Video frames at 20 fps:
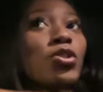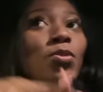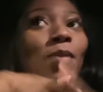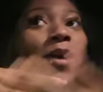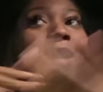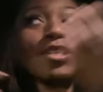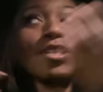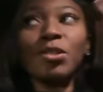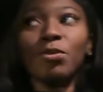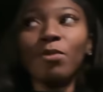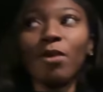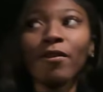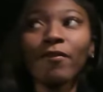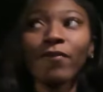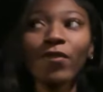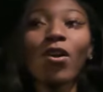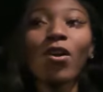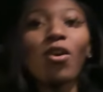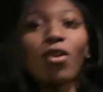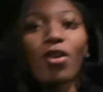Do I do a
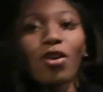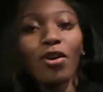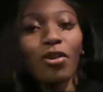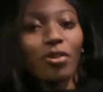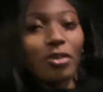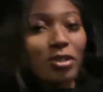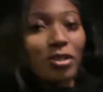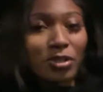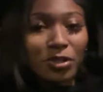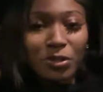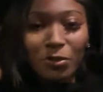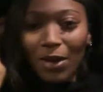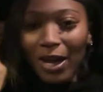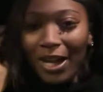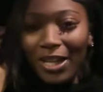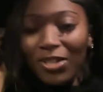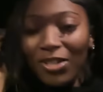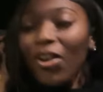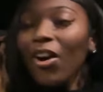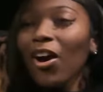vlog or do I
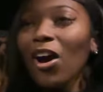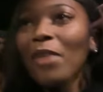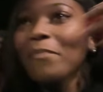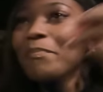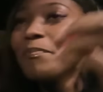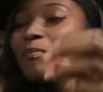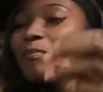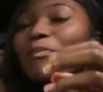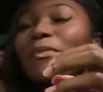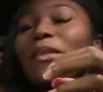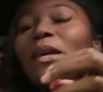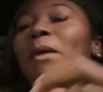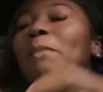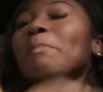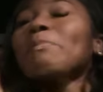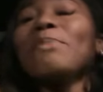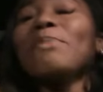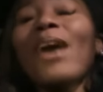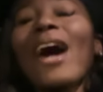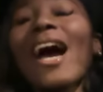not?
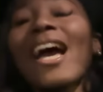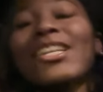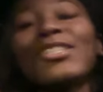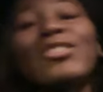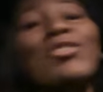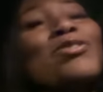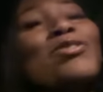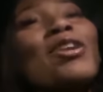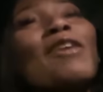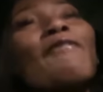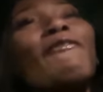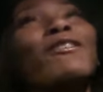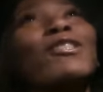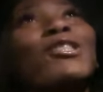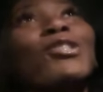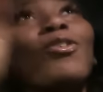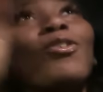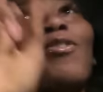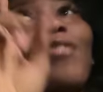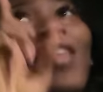But I do know for
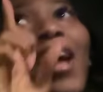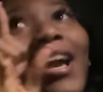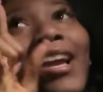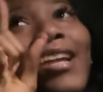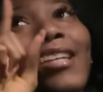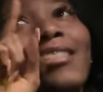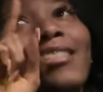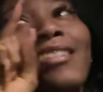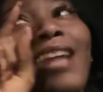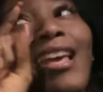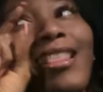sure that in, I